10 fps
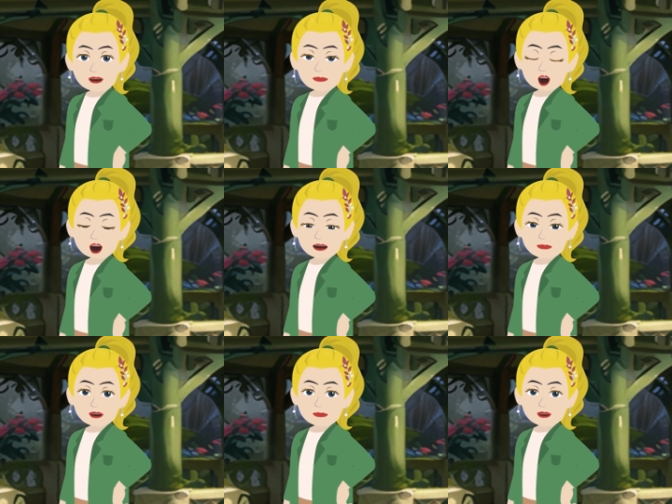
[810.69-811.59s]
Well, it's
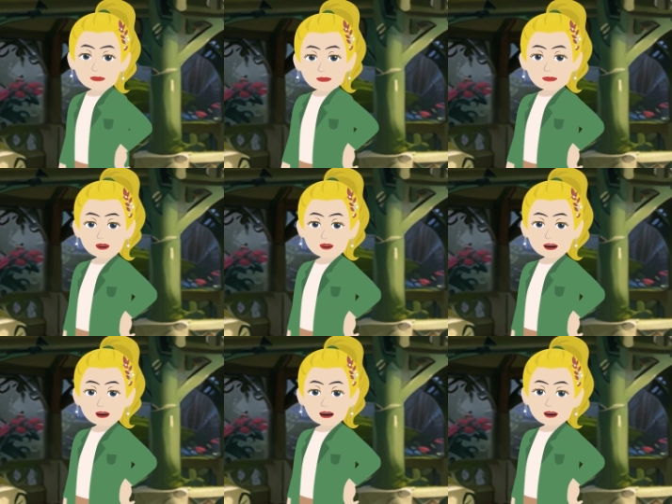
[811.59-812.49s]
a little hot.
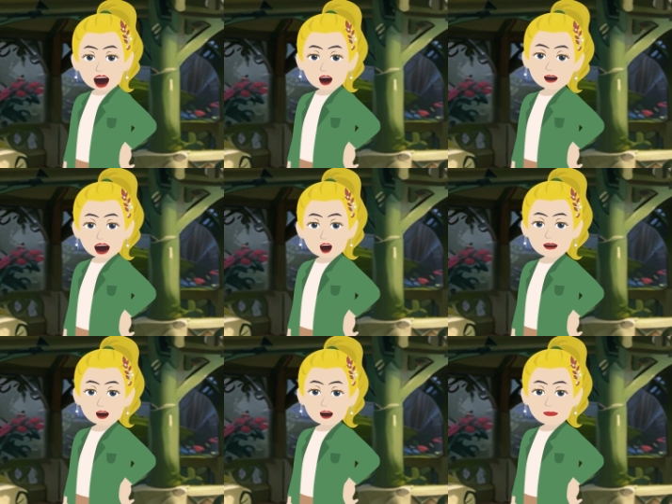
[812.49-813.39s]
We've enjoyed
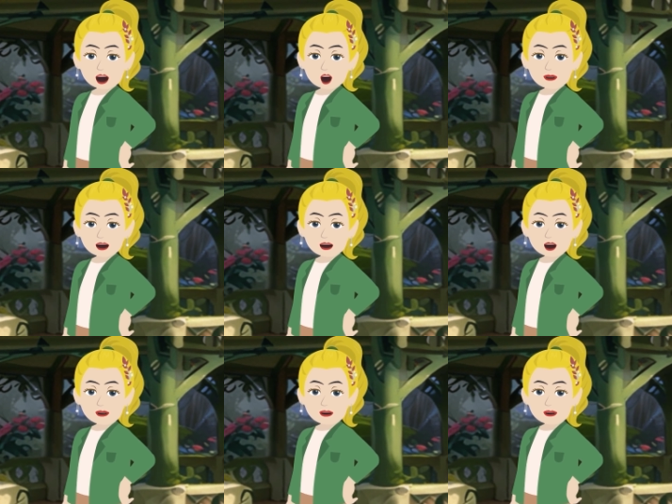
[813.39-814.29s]
this interaction
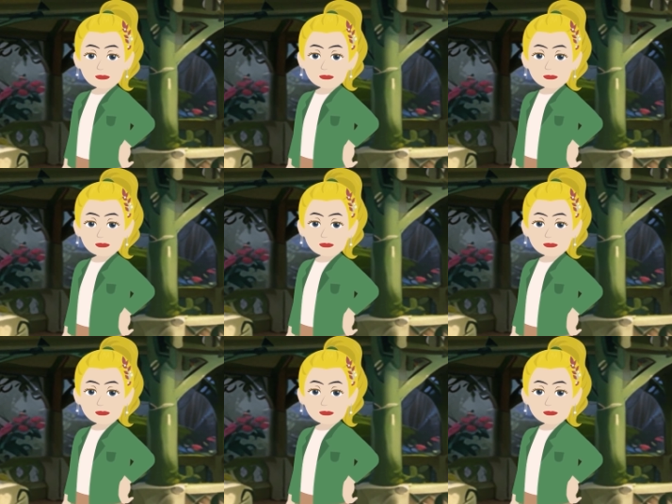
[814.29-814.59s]
immensely.